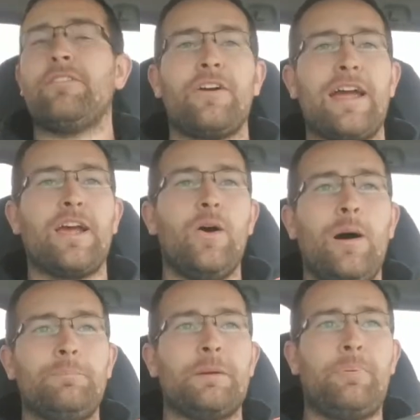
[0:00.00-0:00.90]
I go
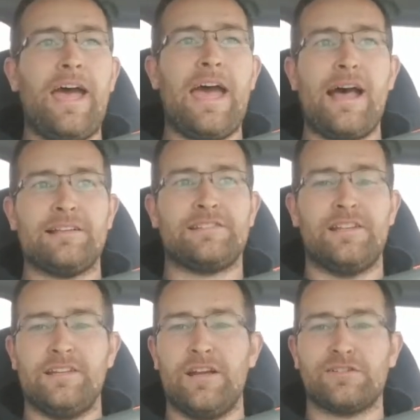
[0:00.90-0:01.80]
up the pass
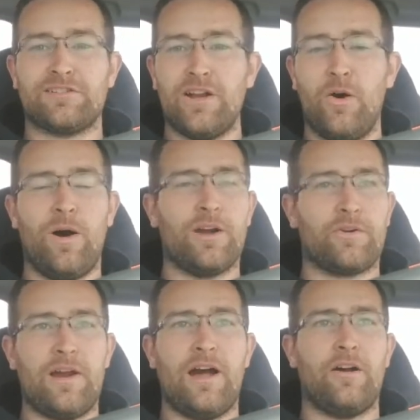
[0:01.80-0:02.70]
and there's snow on the
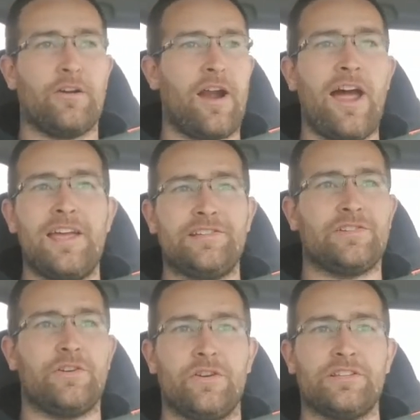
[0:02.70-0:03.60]
ground or ice
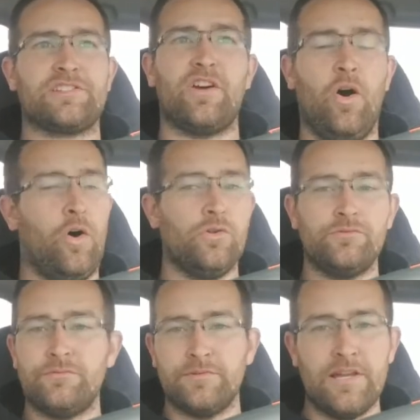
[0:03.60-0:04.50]
or it's cold,
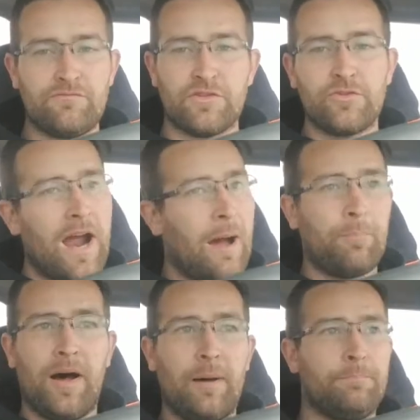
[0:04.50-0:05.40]
lift the drop
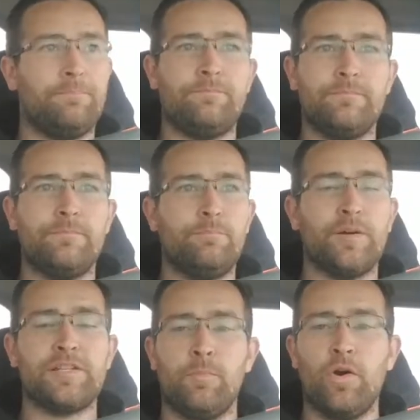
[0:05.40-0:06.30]
up,
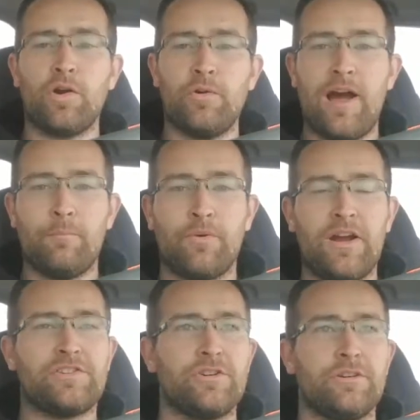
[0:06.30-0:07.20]
puts more ground
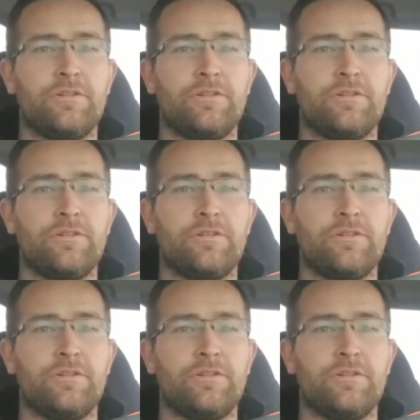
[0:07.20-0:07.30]
pressure.